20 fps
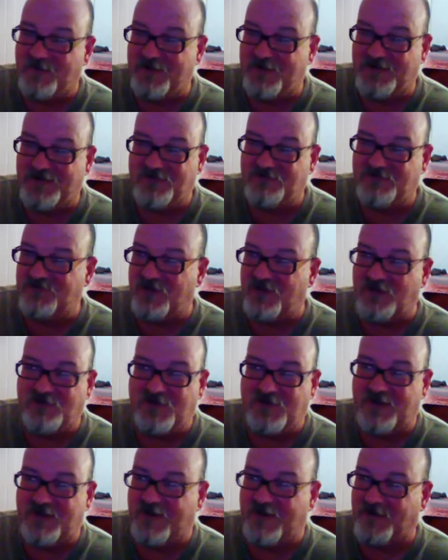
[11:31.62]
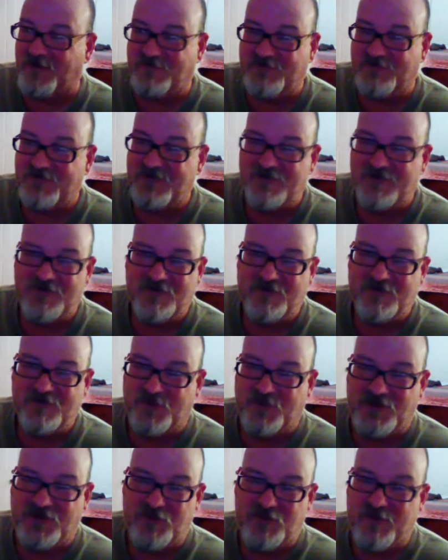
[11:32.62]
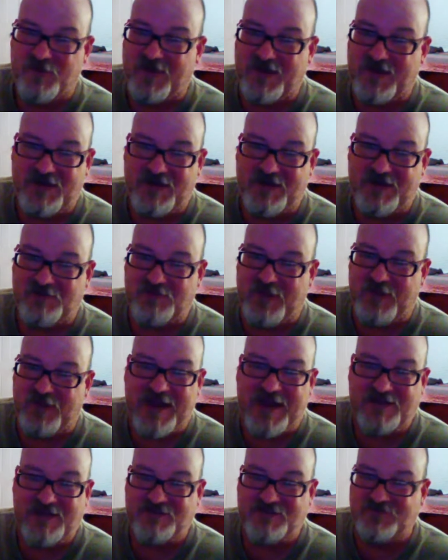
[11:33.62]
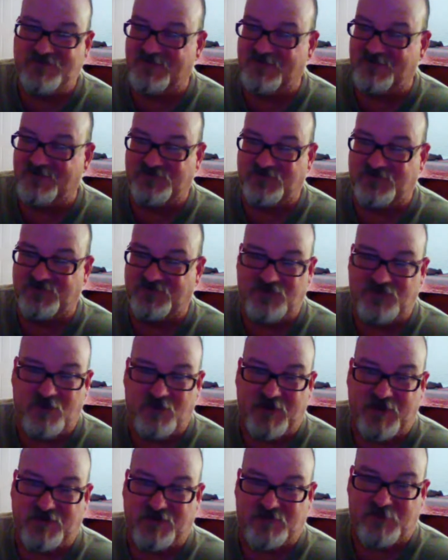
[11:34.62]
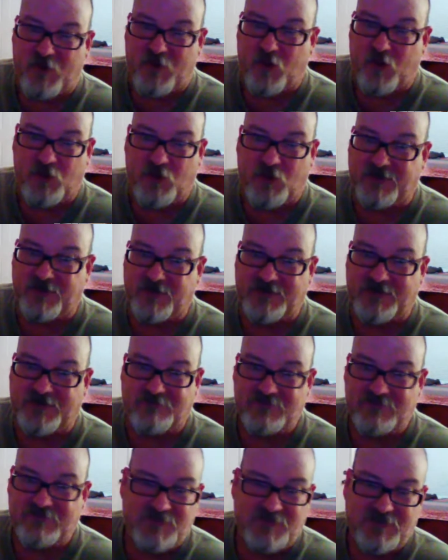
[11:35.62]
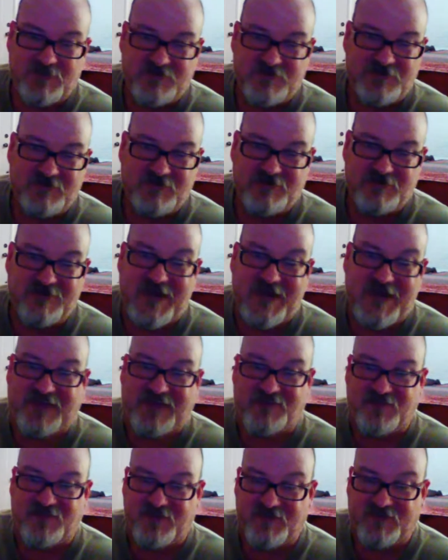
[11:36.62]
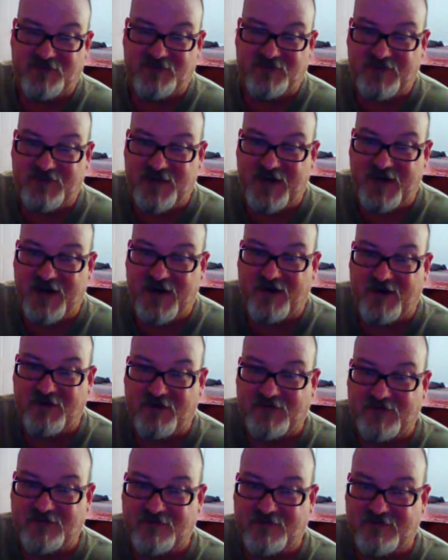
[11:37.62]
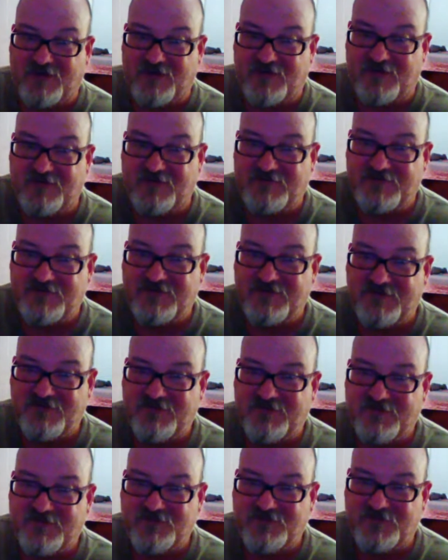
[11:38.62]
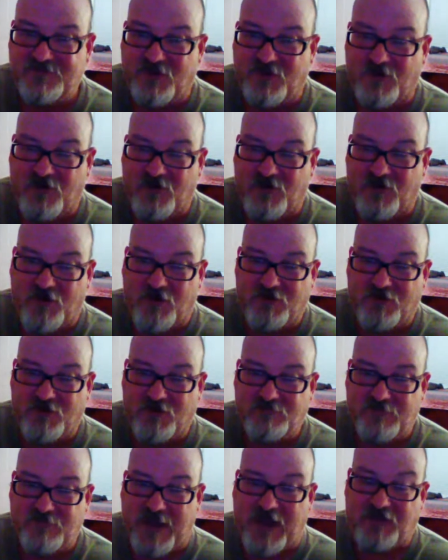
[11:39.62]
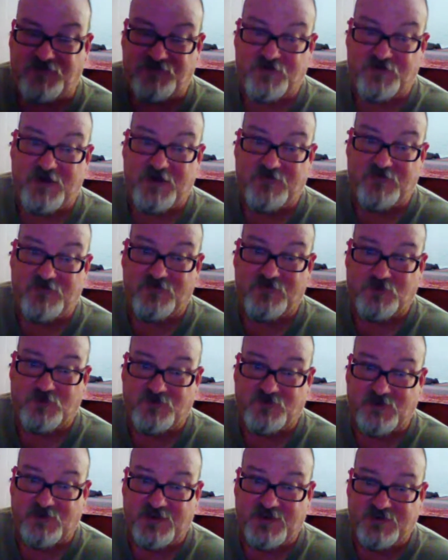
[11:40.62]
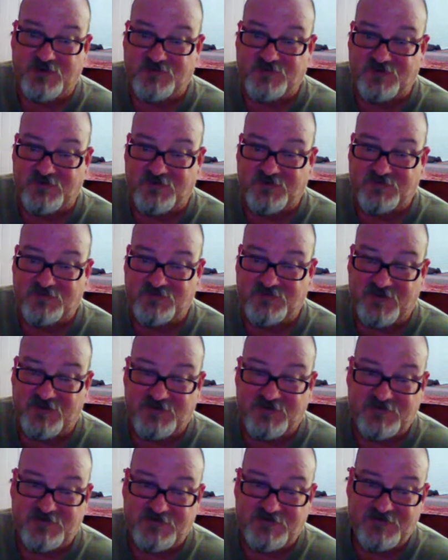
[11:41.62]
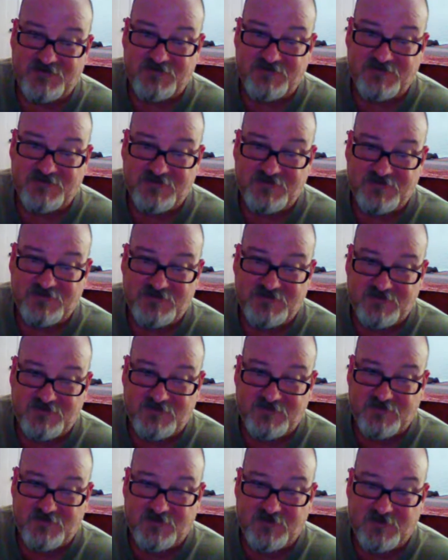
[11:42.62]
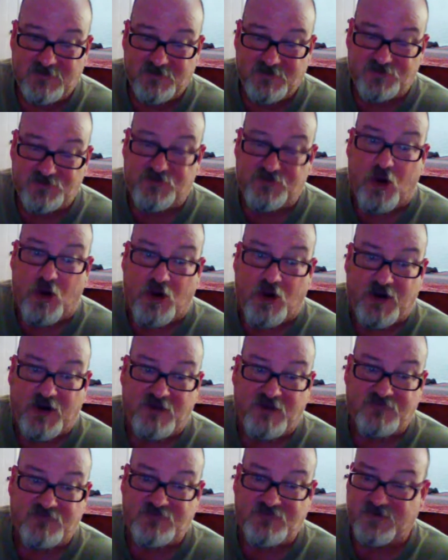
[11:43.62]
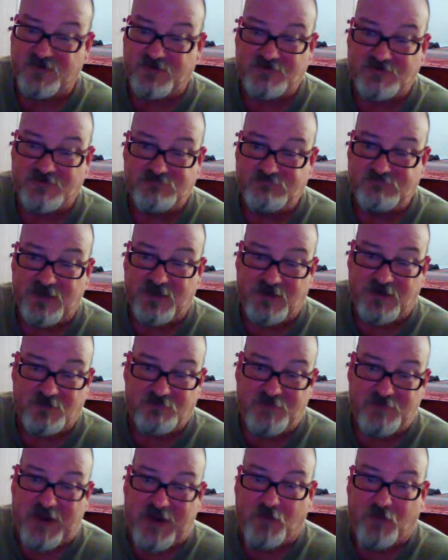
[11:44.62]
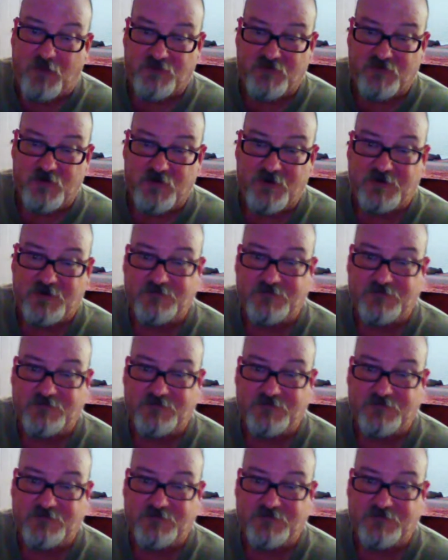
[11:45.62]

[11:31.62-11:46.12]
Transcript: there's so you know when the humidity peaks, there's just so much mold and nastiness in the air that uh, our, our, house strain, fortunately, is is uh, strong enough to you know power through it.